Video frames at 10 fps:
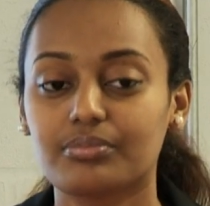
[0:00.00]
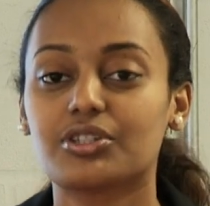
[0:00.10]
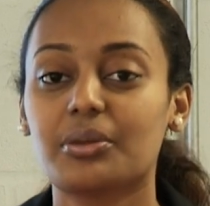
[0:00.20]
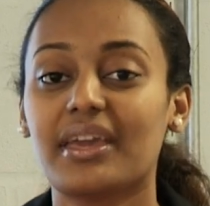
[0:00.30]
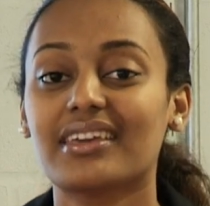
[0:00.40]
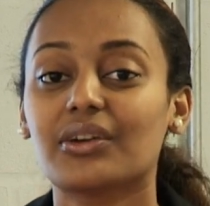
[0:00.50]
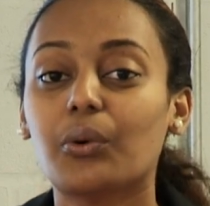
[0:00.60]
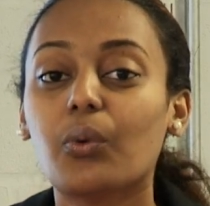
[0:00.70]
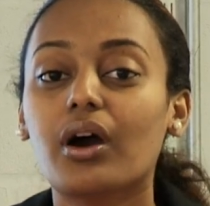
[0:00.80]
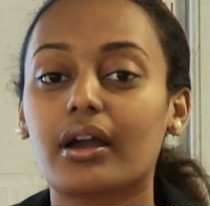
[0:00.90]
to make it
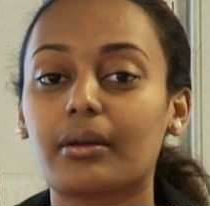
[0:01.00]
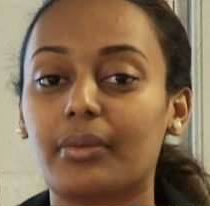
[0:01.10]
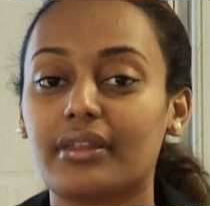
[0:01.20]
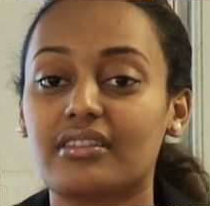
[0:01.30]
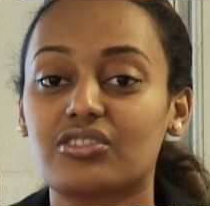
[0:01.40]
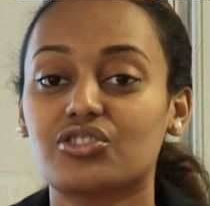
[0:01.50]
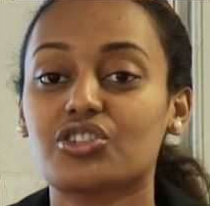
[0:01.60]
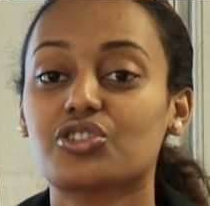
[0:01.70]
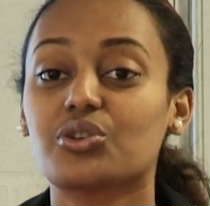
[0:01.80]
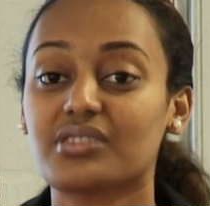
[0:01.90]
work, but there's
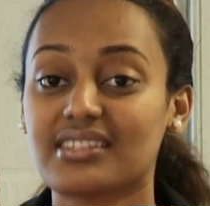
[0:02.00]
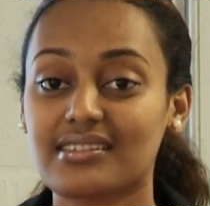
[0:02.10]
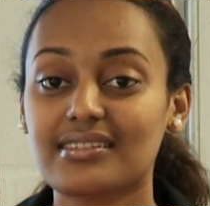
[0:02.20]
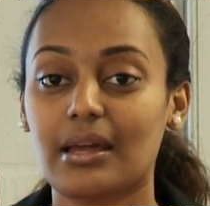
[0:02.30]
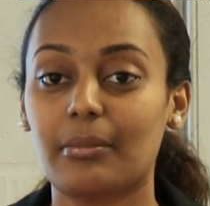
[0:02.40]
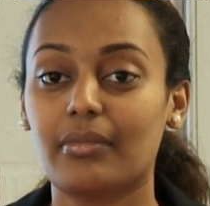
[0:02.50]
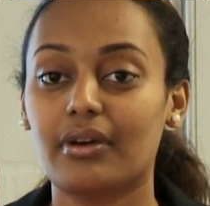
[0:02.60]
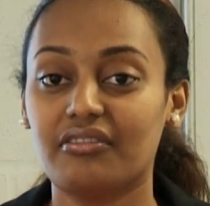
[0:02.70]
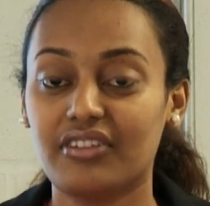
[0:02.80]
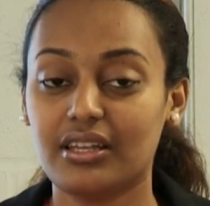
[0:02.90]
just no system
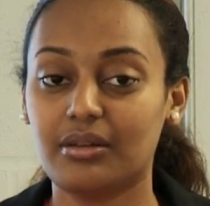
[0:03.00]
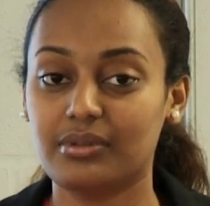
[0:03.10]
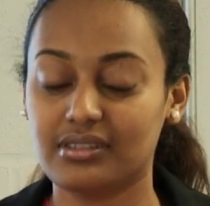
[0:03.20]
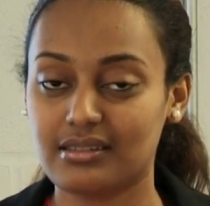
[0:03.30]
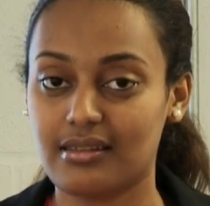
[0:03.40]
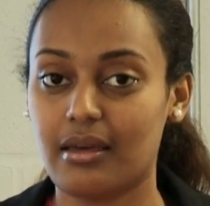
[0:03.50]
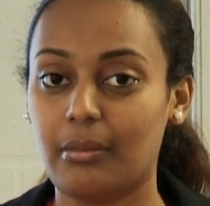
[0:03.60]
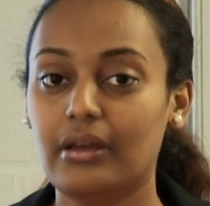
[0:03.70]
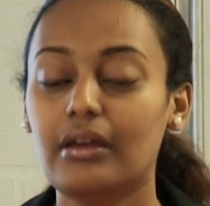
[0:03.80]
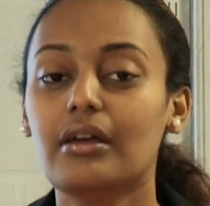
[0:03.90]
available to
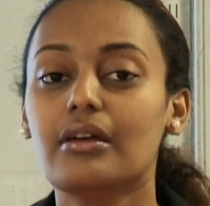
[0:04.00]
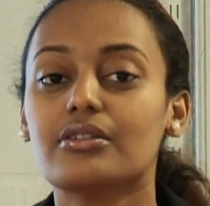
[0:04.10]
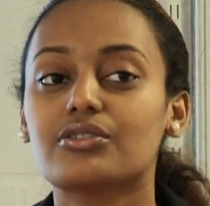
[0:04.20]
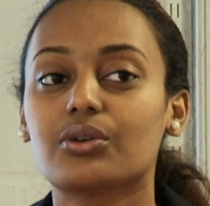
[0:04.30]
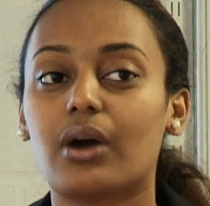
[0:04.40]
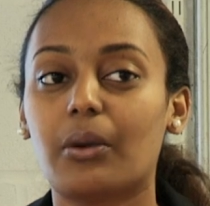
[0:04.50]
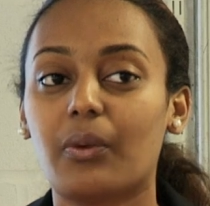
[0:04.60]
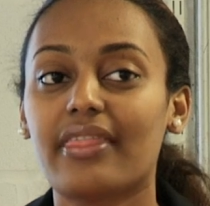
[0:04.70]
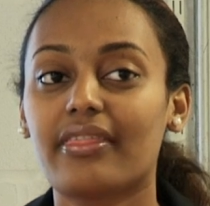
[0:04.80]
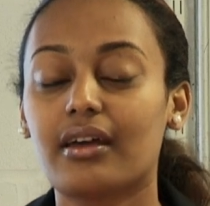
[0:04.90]
them. So I
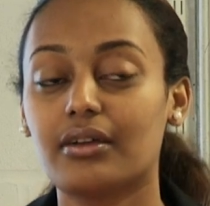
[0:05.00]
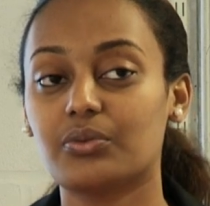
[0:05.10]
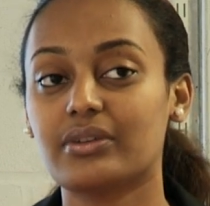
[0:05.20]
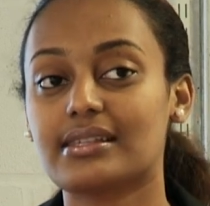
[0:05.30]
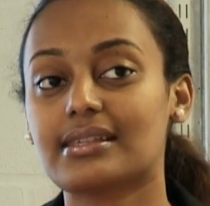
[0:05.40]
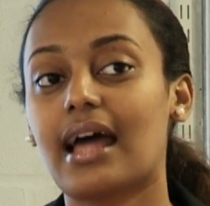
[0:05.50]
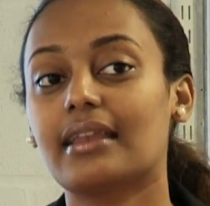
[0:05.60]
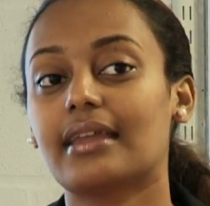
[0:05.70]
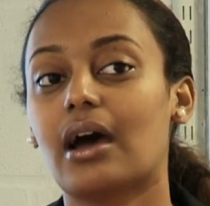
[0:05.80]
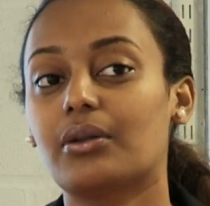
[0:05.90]
went there and we
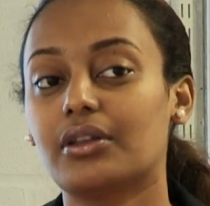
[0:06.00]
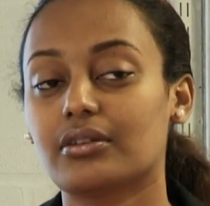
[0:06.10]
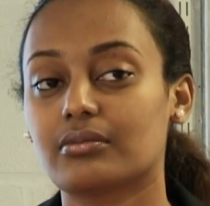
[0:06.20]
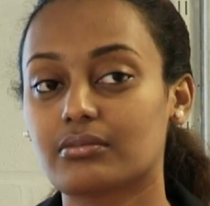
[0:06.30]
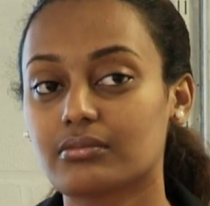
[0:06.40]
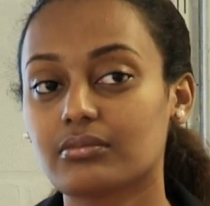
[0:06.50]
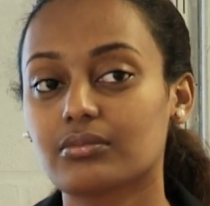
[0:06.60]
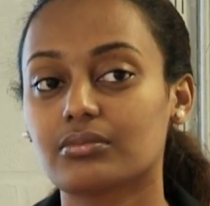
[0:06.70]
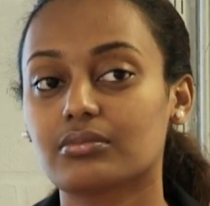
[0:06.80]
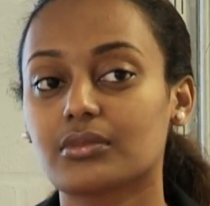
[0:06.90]
sat down and
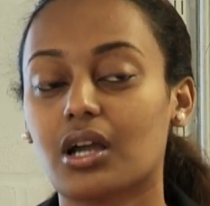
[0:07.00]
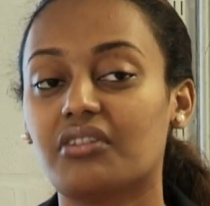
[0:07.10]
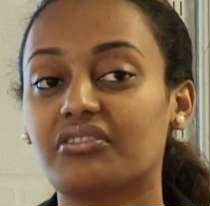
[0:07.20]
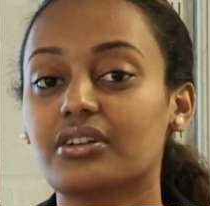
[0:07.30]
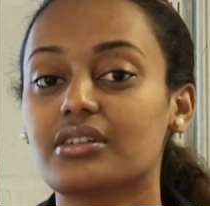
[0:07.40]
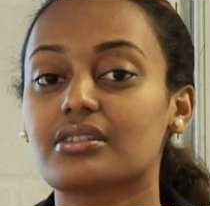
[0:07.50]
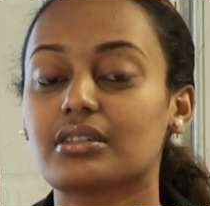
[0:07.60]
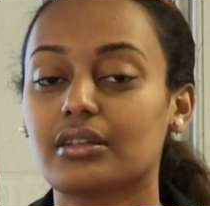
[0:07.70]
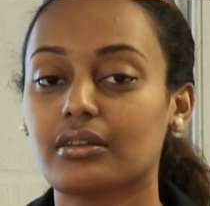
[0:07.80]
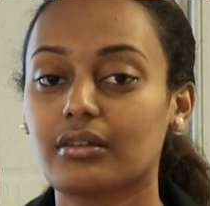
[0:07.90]

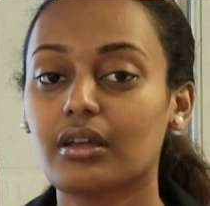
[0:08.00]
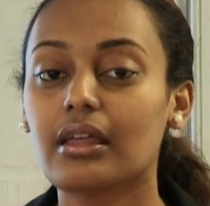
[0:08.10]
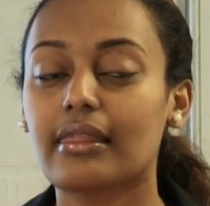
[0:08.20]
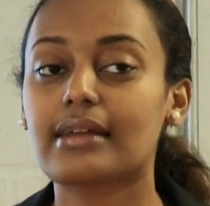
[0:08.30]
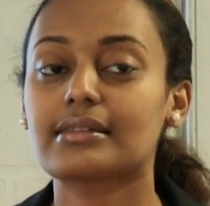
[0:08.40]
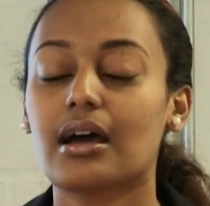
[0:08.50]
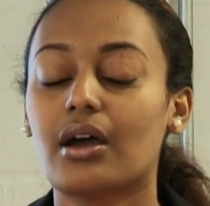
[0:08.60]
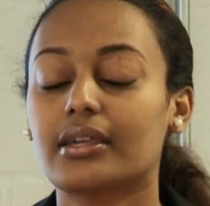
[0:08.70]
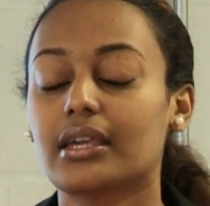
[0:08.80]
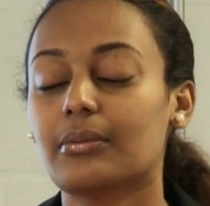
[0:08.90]
conversed, and that's how
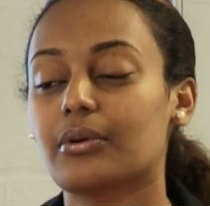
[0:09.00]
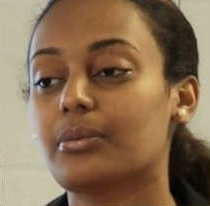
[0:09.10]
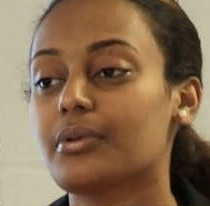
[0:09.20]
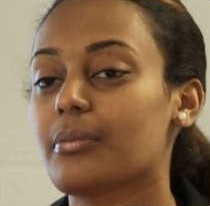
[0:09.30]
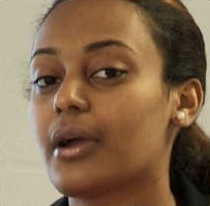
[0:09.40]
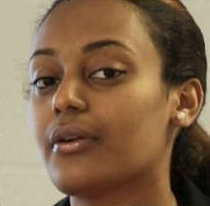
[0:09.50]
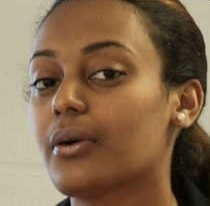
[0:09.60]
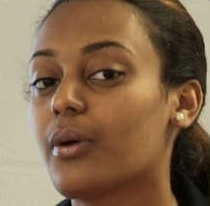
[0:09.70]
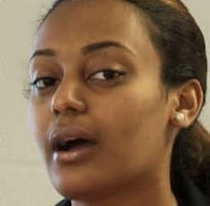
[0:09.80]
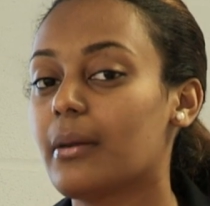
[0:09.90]
I came up with my
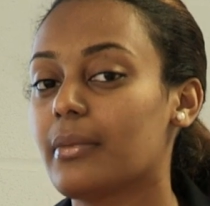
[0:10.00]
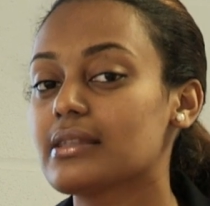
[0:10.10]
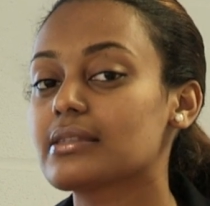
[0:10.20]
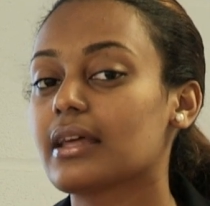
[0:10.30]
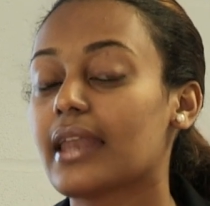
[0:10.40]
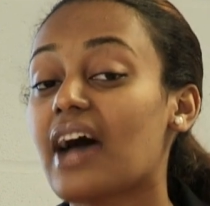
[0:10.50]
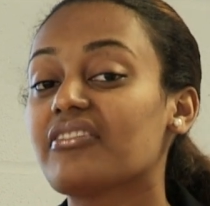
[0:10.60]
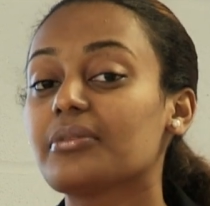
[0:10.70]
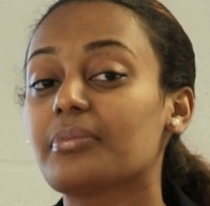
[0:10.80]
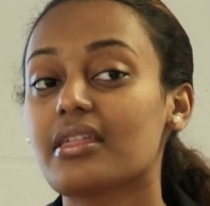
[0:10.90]
requirements. And
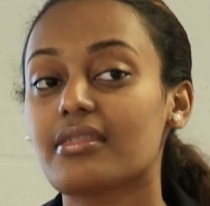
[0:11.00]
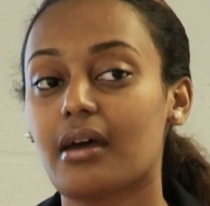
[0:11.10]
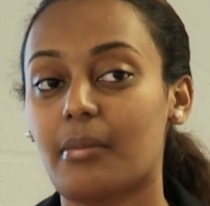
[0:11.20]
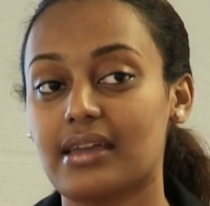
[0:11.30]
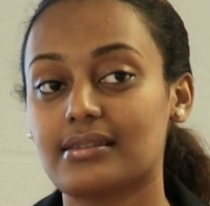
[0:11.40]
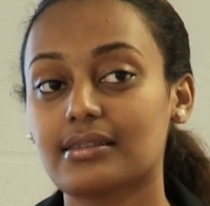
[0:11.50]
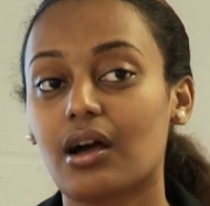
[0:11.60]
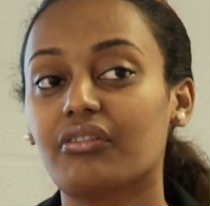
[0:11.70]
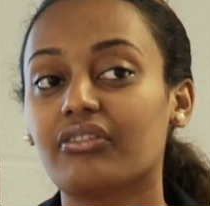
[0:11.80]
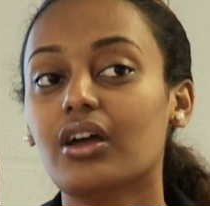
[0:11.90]
having been there
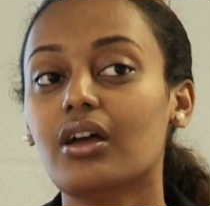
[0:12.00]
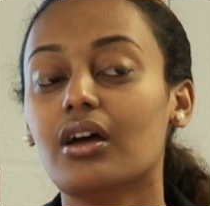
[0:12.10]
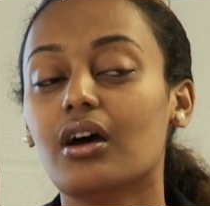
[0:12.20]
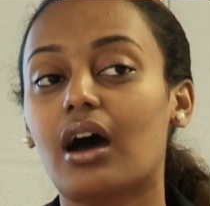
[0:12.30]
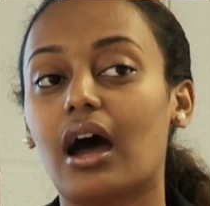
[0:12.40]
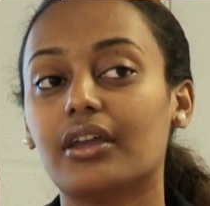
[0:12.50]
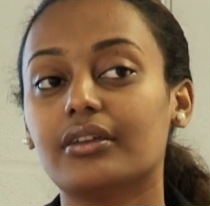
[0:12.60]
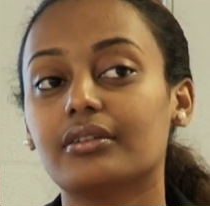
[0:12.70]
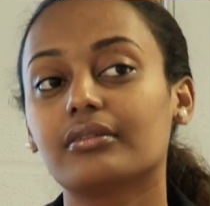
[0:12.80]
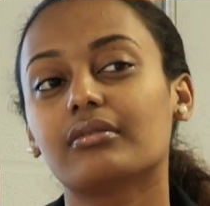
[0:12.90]
myself, I